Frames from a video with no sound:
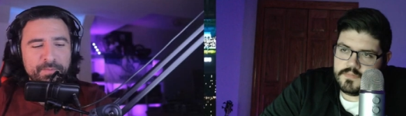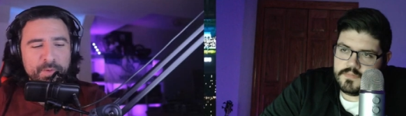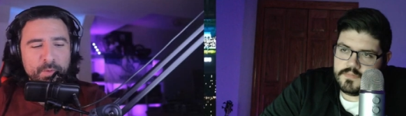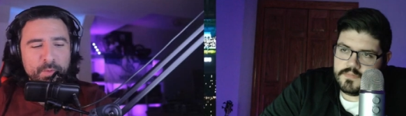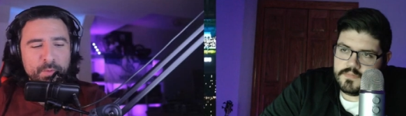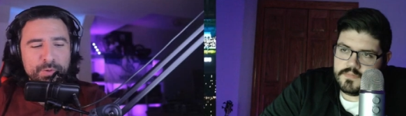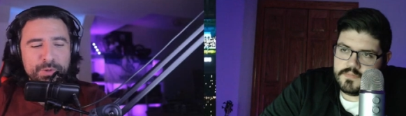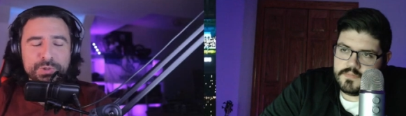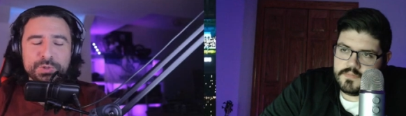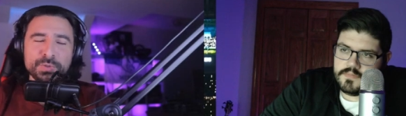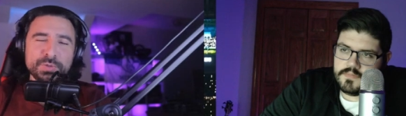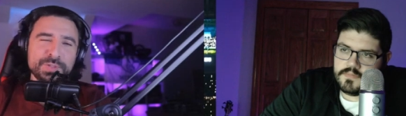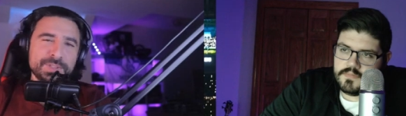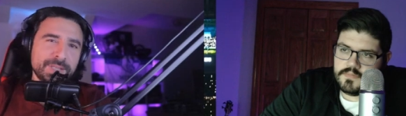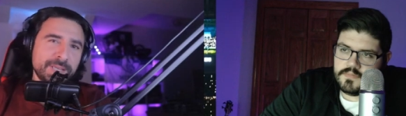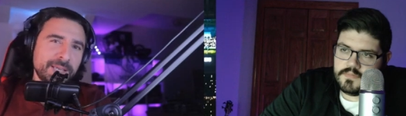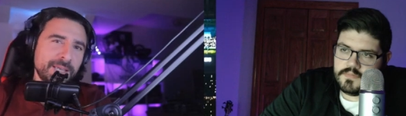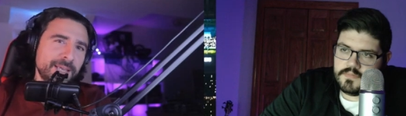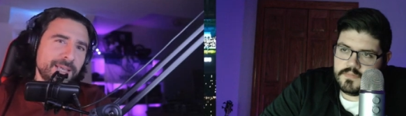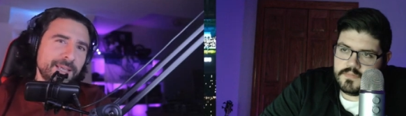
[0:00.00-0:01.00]
Speaker 1: Would you
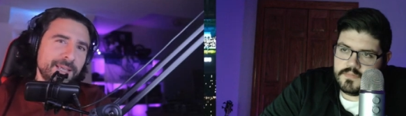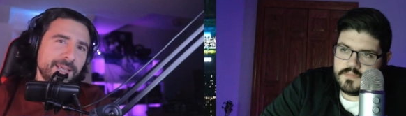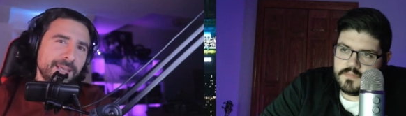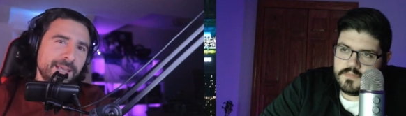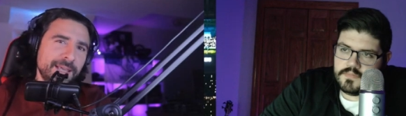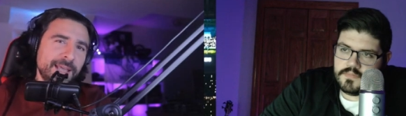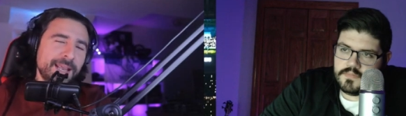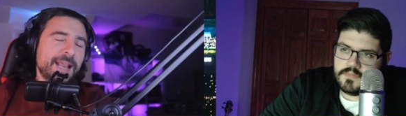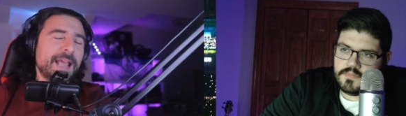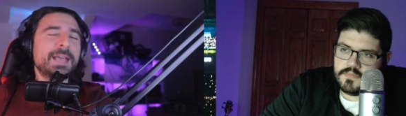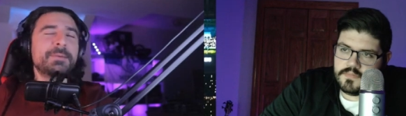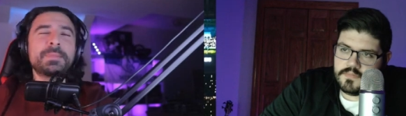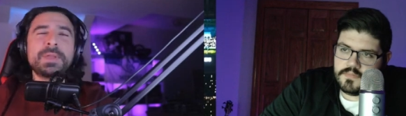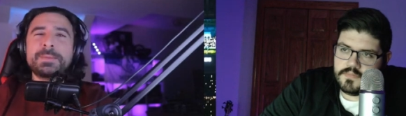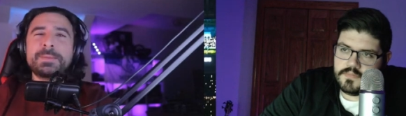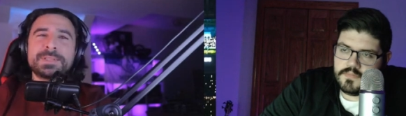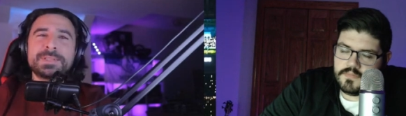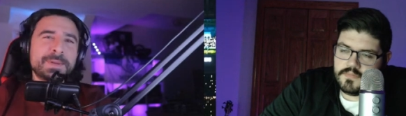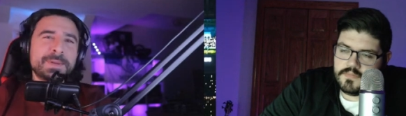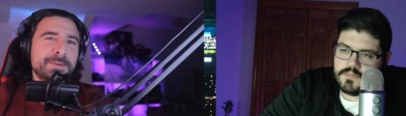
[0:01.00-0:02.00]
say maybe
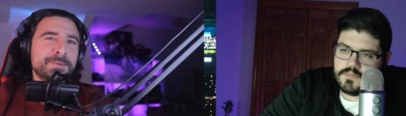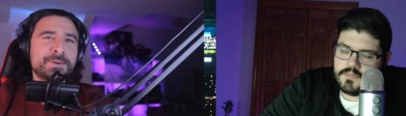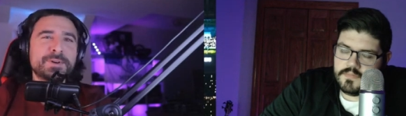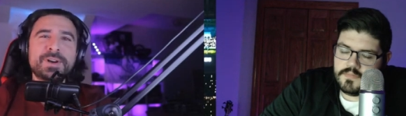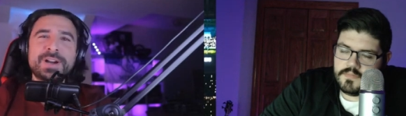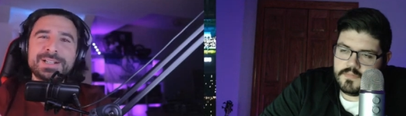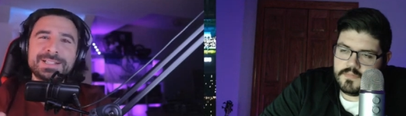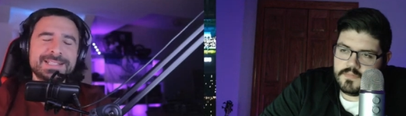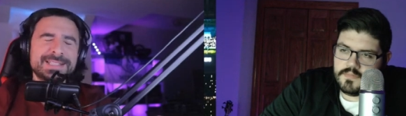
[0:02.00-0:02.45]
Geraerts is